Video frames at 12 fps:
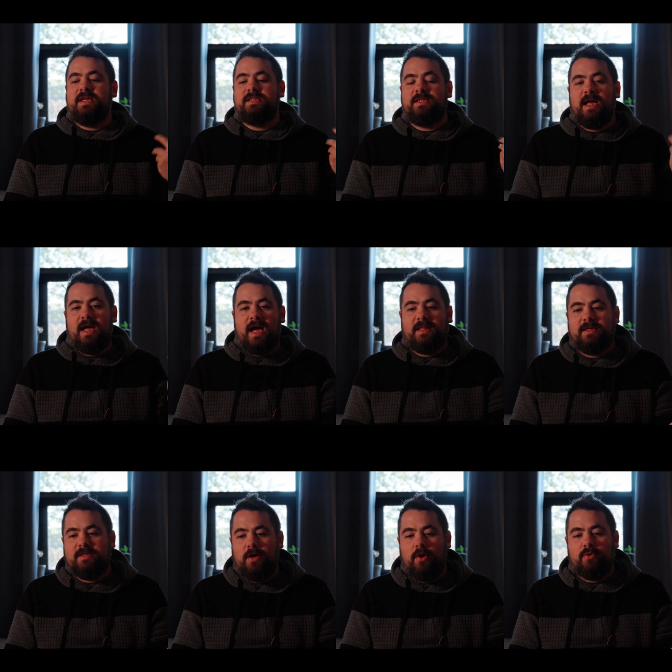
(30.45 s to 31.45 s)
They stay at
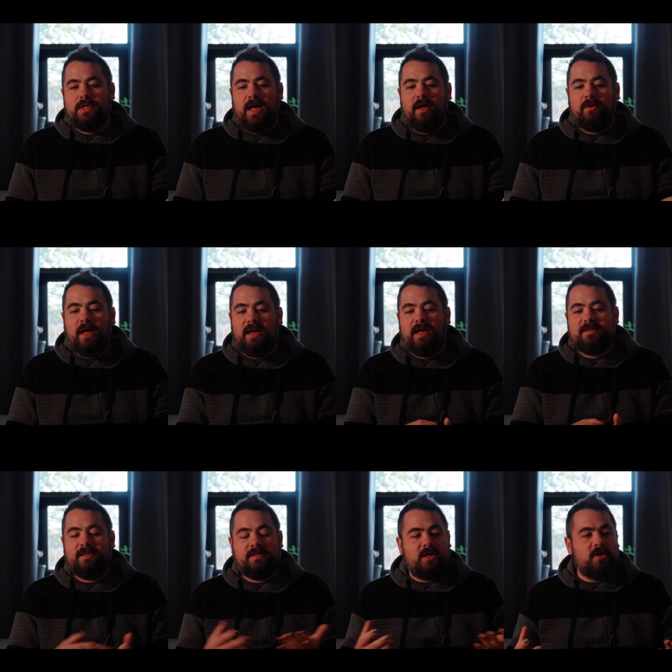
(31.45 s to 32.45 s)
this hotel, and
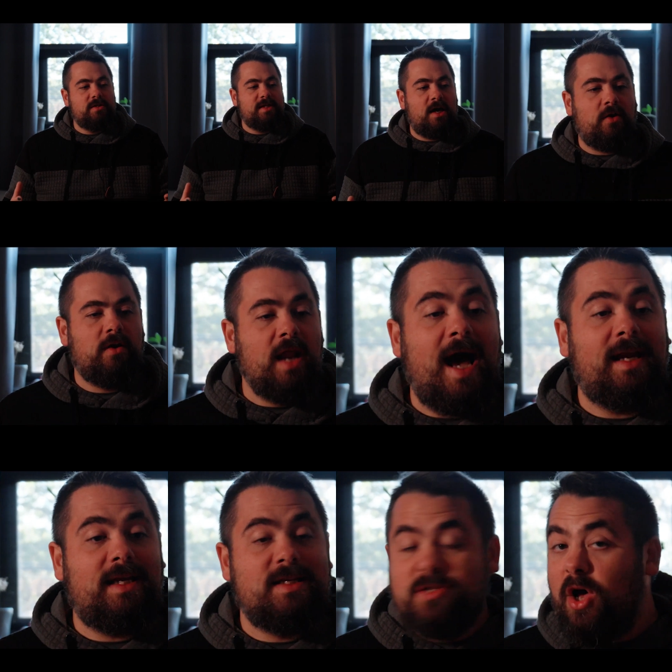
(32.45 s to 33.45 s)
as it turns out,
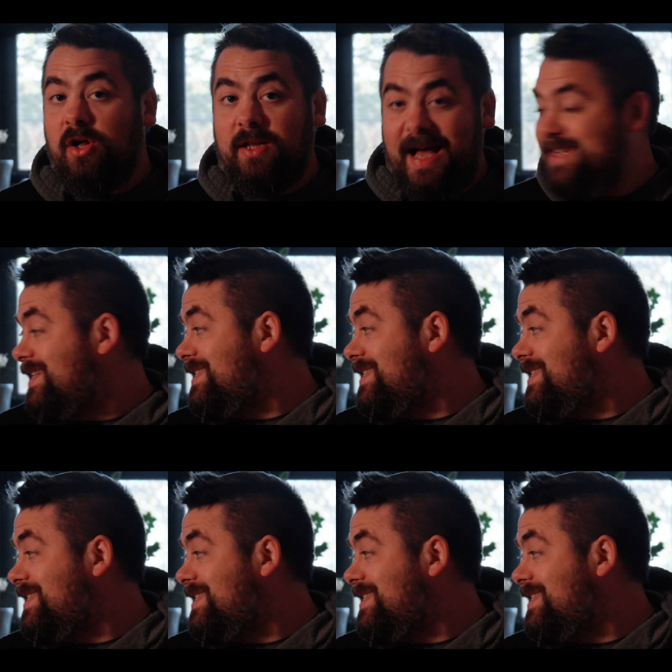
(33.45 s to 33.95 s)
not is all as